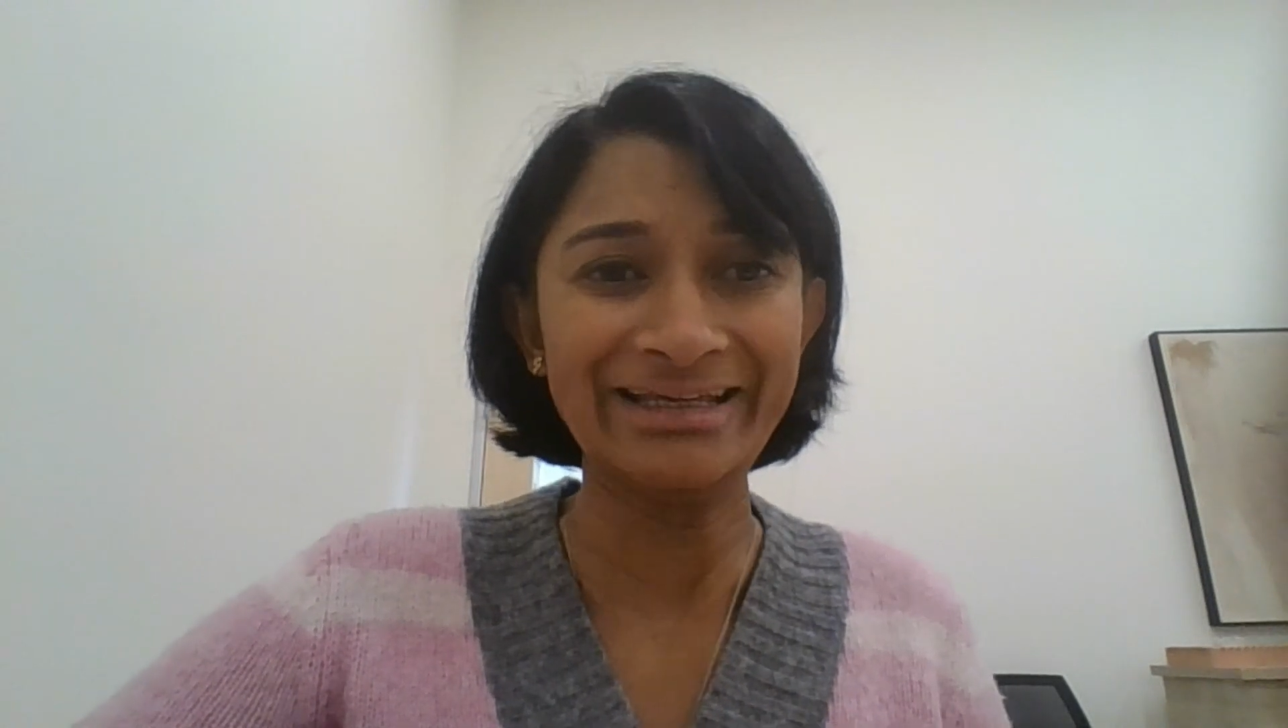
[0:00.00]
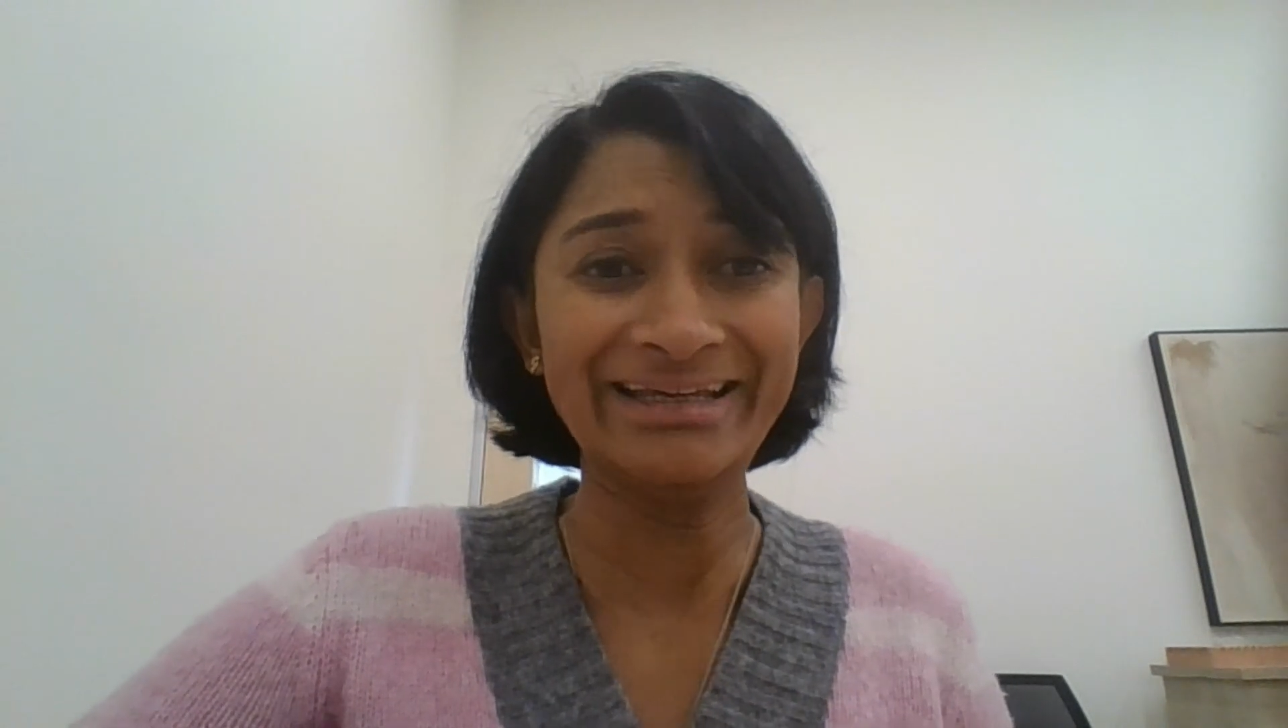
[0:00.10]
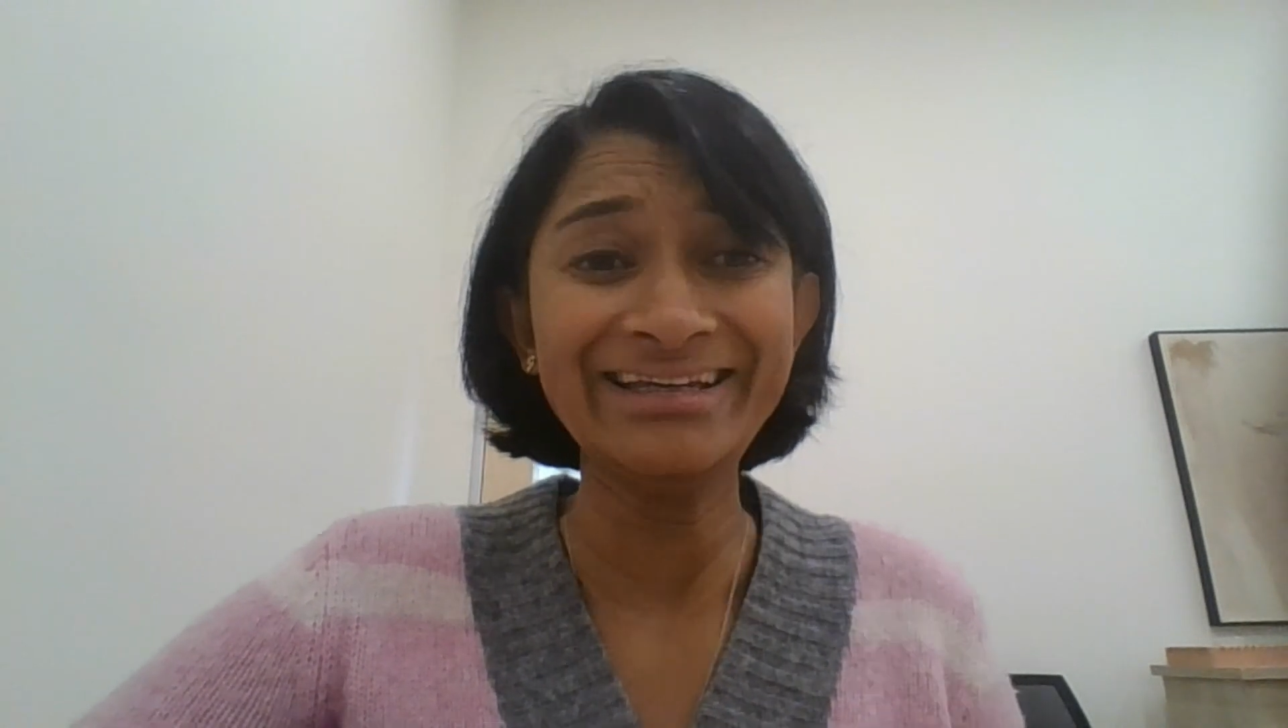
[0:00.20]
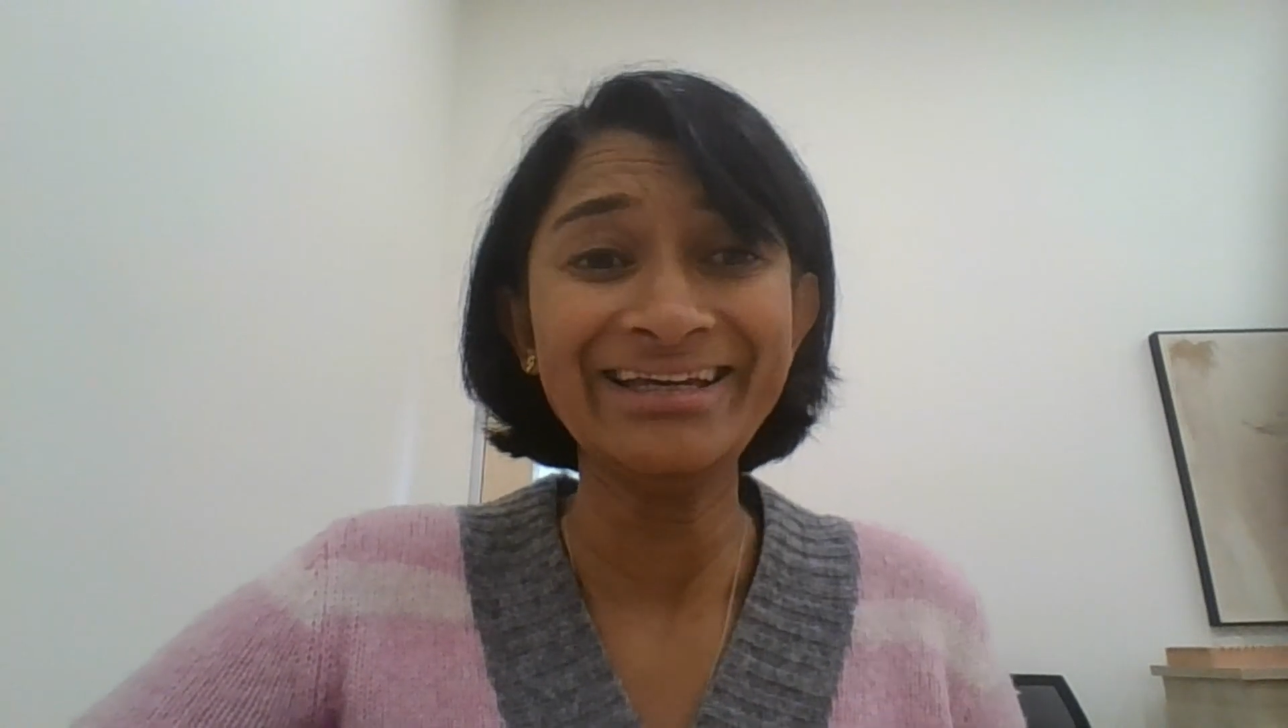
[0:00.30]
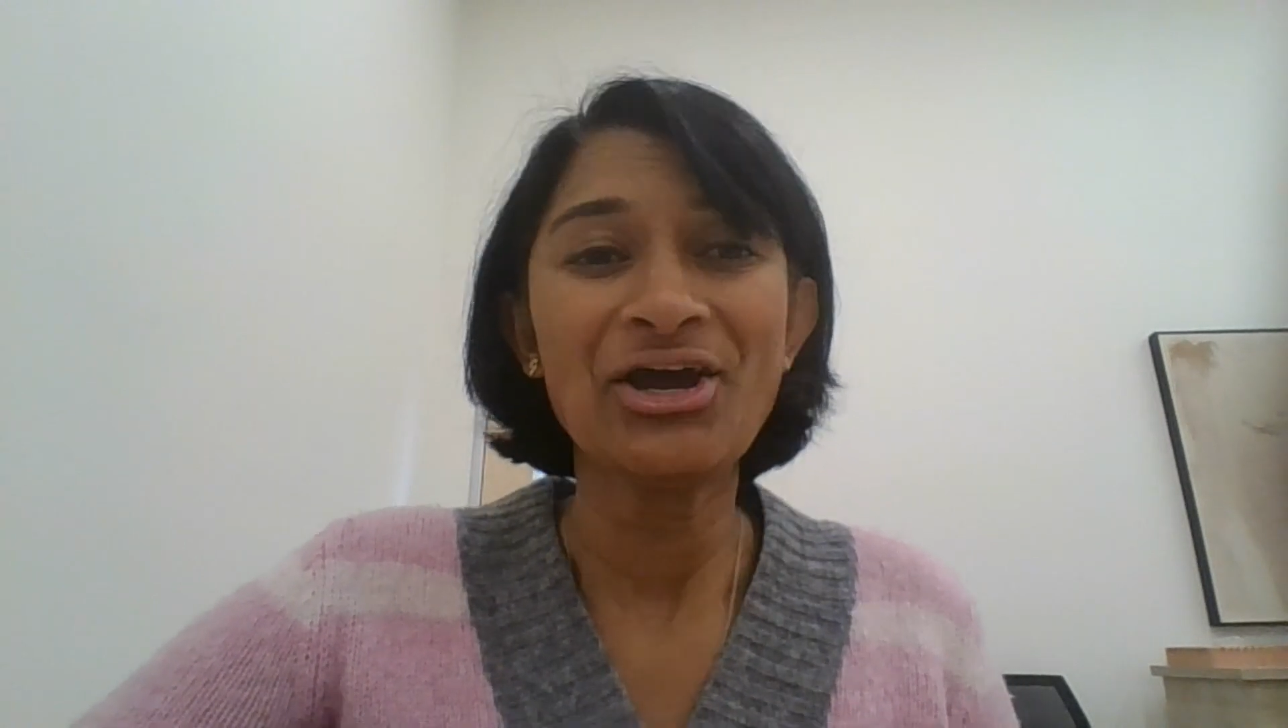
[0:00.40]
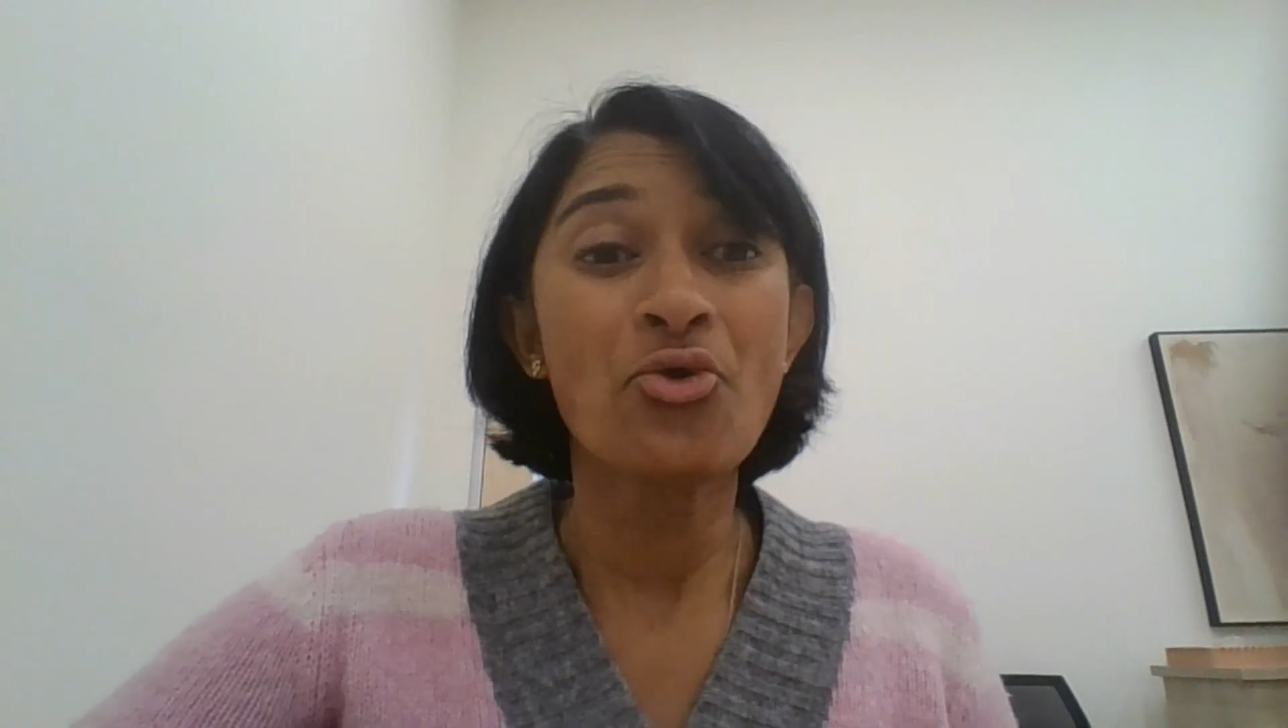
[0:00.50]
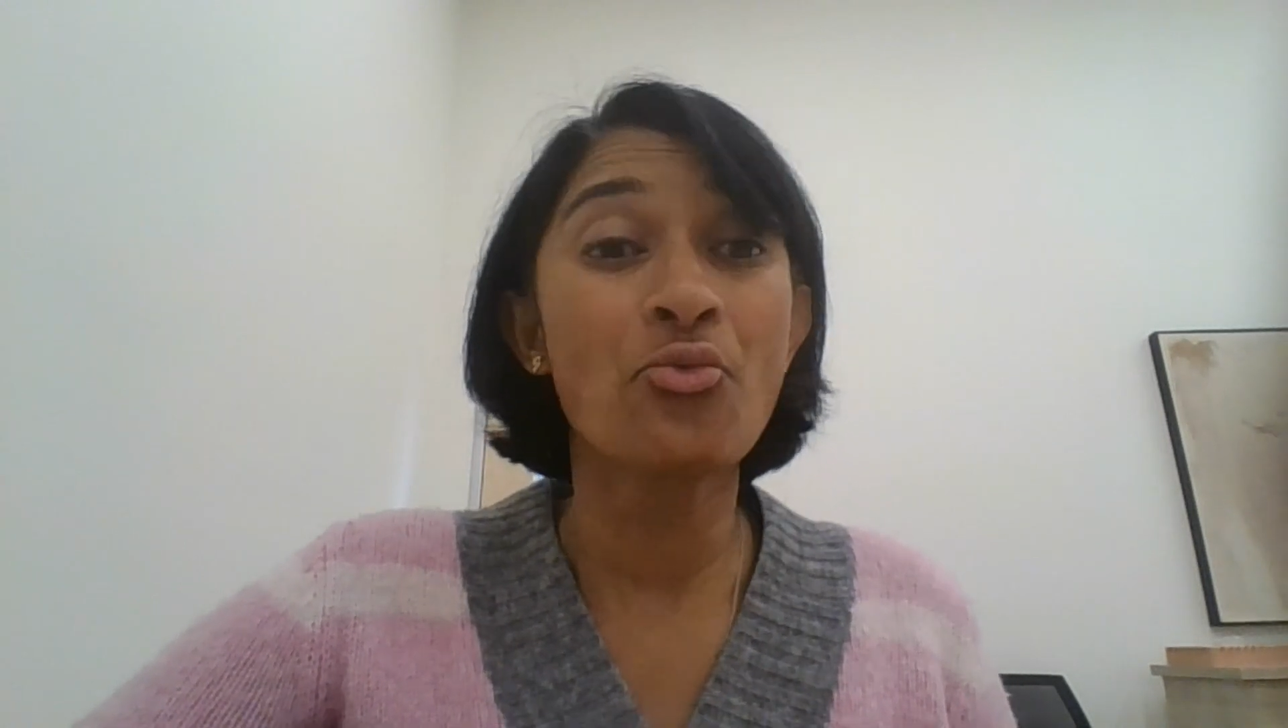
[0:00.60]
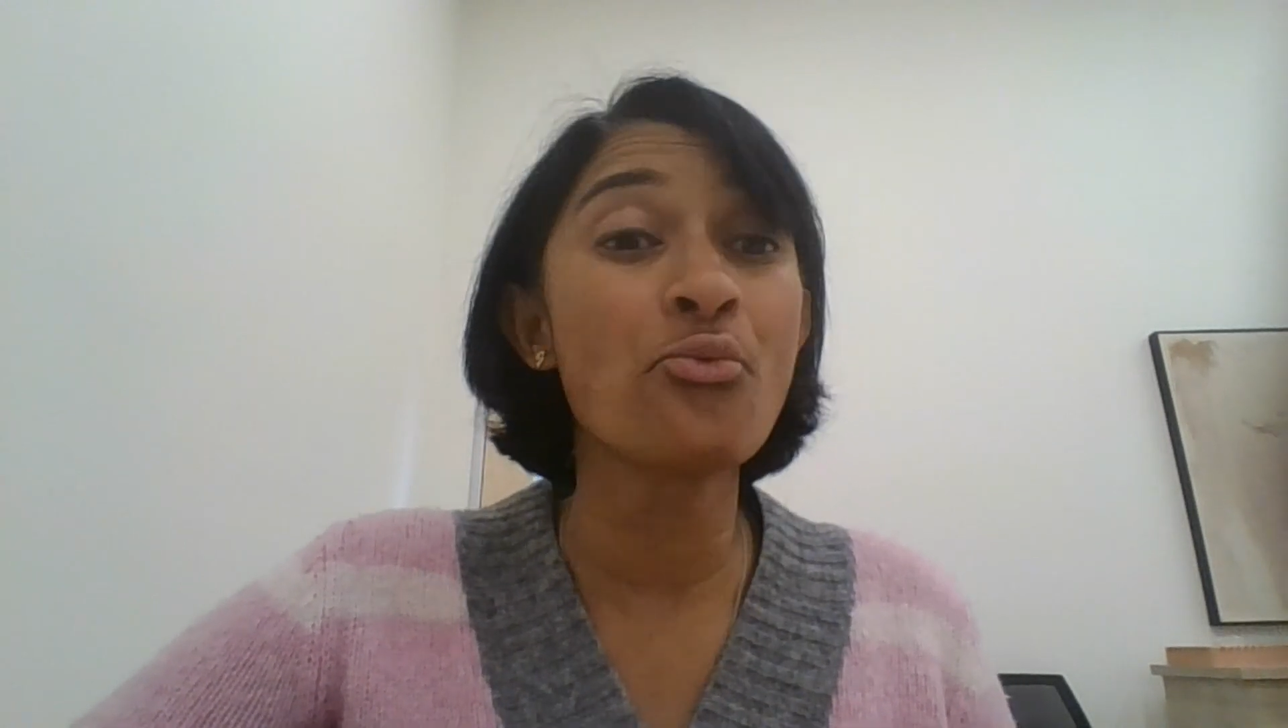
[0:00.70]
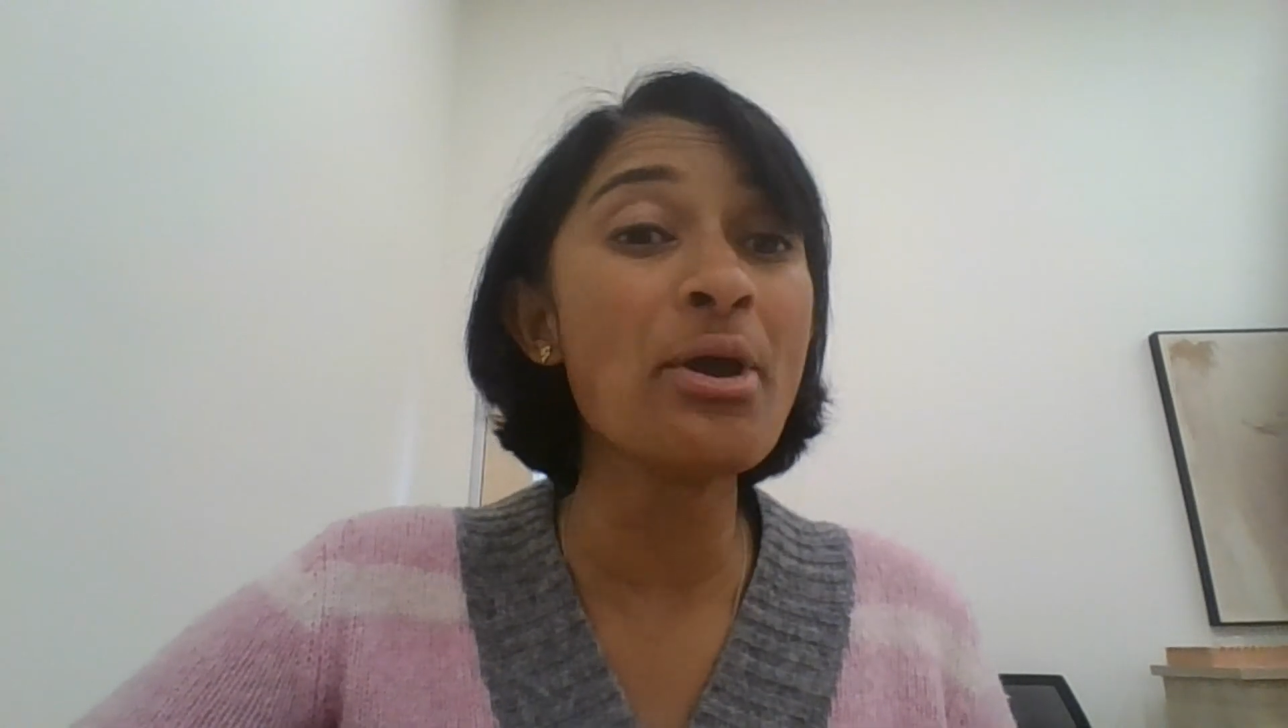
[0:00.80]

many